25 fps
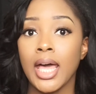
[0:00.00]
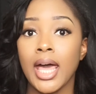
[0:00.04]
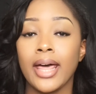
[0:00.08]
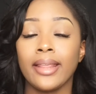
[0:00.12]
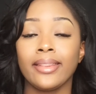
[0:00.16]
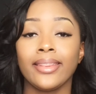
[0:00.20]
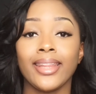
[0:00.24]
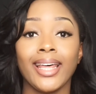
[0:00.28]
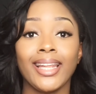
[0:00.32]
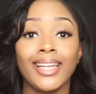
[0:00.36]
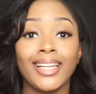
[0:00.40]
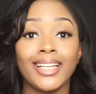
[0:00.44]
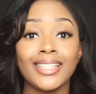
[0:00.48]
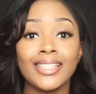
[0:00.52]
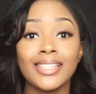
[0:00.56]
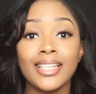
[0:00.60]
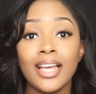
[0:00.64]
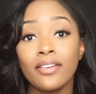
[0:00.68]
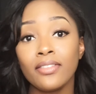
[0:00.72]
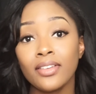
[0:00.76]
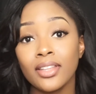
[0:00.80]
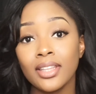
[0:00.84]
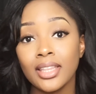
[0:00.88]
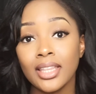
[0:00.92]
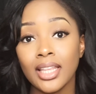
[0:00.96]
And then the
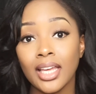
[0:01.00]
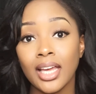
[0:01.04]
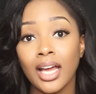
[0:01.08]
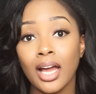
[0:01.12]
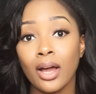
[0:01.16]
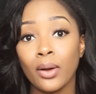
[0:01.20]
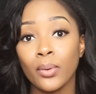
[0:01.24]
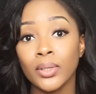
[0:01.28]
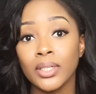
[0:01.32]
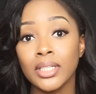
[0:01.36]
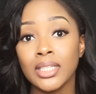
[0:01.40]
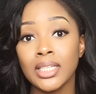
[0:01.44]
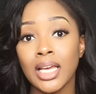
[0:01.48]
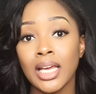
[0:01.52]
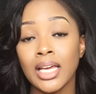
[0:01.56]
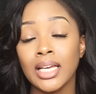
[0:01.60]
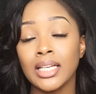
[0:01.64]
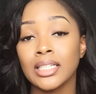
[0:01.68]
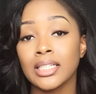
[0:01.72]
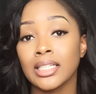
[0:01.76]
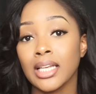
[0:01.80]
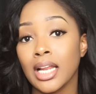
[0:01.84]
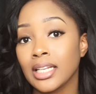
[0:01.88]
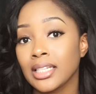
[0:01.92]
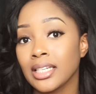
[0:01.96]
seventh thing I would say
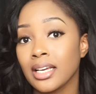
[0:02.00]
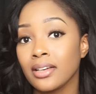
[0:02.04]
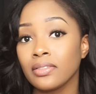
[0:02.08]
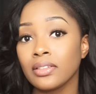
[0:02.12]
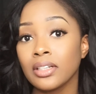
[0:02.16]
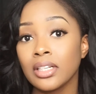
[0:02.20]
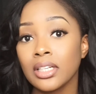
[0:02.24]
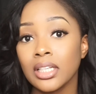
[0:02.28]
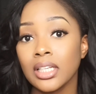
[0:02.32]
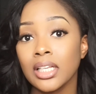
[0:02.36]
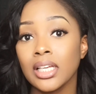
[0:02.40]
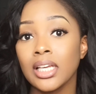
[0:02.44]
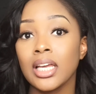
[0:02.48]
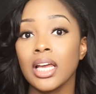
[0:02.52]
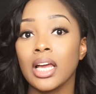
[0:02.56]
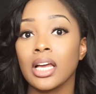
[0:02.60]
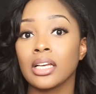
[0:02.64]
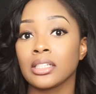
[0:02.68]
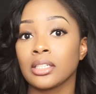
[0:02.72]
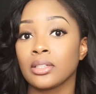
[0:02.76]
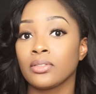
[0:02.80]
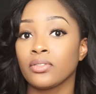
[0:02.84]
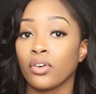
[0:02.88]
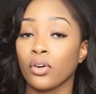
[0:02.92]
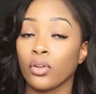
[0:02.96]
is definitely
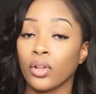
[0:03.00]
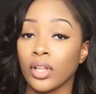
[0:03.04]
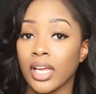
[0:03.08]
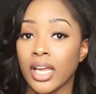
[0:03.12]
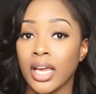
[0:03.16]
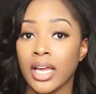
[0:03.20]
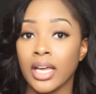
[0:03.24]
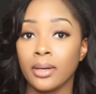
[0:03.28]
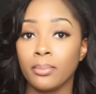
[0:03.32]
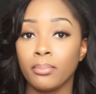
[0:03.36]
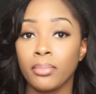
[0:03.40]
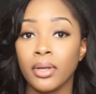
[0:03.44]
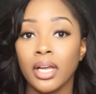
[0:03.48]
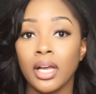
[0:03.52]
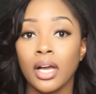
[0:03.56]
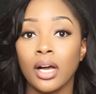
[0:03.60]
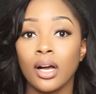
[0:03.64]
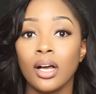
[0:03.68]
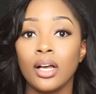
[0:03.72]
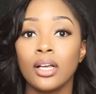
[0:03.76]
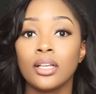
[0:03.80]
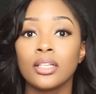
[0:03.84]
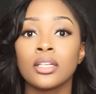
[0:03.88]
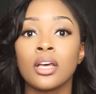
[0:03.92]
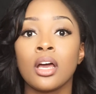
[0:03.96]
exfoliate,
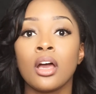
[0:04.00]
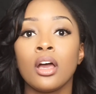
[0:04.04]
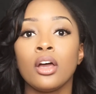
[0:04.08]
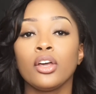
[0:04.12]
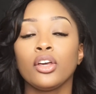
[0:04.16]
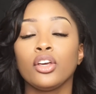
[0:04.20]
because,